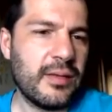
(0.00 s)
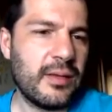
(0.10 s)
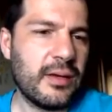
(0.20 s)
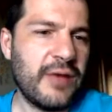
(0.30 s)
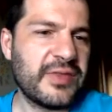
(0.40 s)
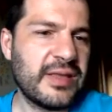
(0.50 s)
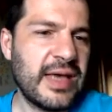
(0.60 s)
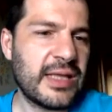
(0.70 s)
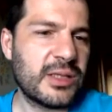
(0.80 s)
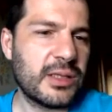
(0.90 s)
After
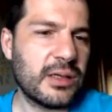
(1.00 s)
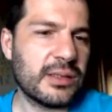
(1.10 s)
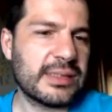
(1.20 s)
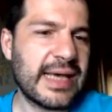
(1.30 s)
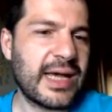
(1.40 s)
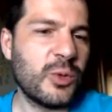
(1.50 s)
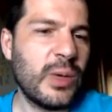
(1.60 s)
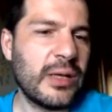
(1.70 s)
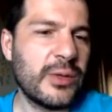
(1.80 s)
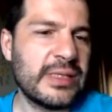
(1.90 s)
that, a second
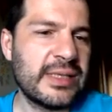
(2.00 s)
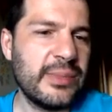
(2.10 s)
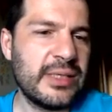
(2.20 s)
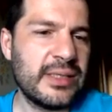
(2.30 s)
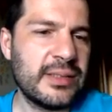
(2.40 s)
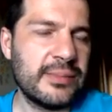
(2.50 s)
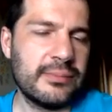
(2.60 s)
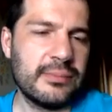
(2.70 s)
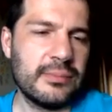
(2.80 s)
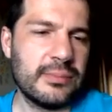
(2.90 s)
value is emitted,
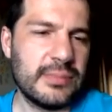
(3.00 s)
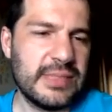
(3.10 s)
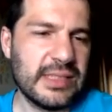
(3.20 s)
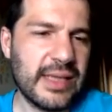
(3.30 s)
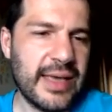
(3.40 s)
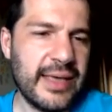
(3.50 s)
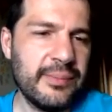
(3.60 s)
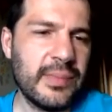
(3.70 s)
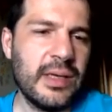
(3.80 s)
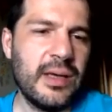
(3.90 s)
delay,
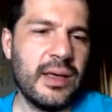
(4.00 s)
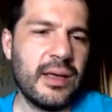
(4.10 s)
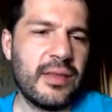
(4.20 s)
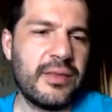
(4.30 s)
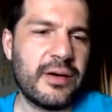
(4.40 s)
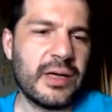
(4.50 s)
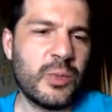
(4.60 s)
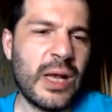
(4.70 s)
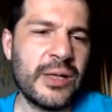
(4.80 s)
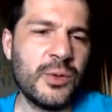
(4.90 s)
third
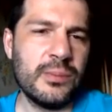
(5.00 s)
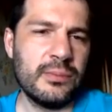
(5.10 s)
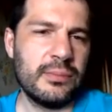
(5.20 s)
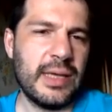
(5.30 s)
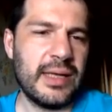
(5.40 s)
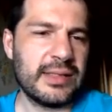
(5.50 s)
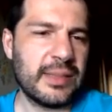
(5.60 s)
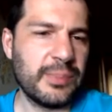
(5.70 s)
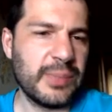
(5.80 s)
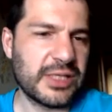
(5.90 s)
value, and
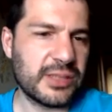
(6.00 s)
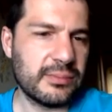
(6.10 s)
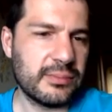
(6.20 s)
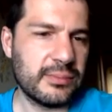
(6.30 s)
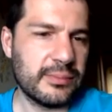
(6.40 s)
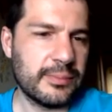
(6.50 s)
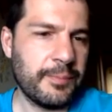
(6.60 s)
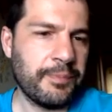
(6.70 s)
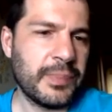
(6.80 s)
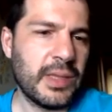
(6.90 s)
completion.
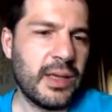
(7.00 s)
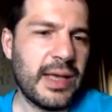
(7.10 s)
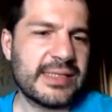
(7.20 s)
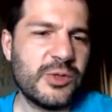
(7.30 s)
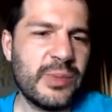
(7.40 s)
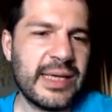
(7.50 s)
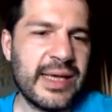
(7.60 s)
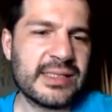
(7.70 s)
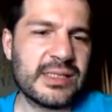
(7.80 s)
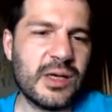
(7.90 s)
As you may
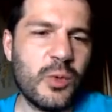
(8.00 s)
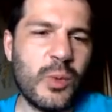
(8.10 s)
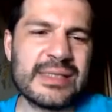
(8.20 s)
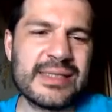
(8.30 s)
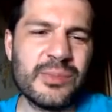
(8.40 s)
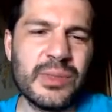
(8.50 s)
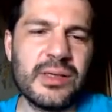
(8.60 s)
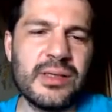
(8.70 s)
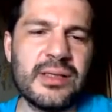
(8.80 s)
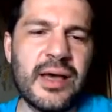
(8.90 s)
guess, one symbol
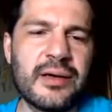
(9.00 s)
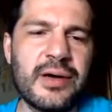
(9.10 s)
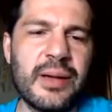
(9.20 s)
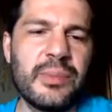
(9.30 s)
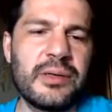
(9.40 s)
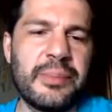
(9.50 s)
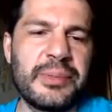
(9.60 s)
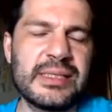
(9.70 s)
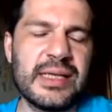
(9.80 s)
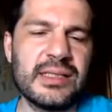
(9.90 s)
in a diagram
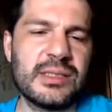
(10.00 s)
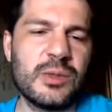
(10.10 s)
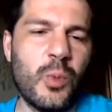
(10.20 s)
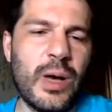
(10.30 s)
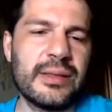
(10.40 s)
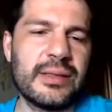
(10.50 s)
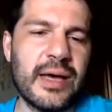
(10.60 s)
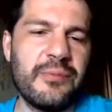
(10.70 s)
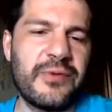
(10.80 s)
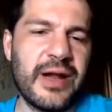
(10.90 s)
represents one
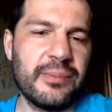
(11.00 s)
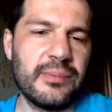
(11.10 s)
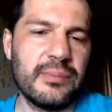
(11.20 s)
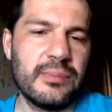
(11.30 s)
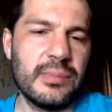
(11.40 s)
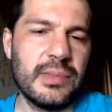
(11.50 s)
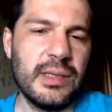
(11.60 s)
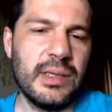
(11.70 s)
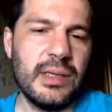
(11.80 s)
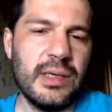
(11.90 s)
time frame.
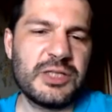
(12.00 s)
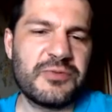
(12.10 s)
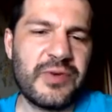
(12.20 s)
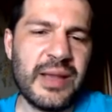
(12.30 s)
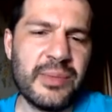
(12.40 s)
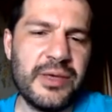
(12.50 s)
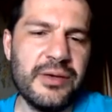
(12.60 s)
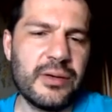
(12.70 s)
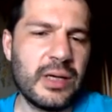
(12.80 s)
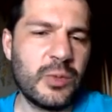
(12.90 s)
Each frame
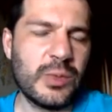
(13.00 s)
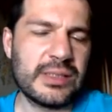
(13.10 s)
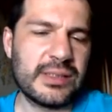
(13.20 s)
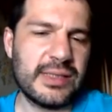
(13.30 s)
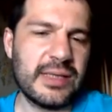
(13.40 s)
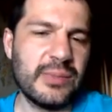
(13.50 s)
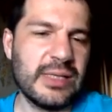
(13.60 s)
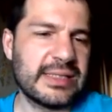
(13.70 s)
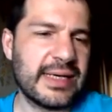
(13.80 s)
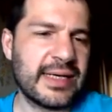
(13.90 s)
here equals 10
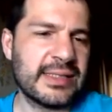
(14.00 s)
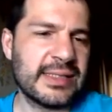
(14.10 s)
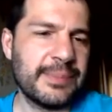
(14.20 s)
milliseconds.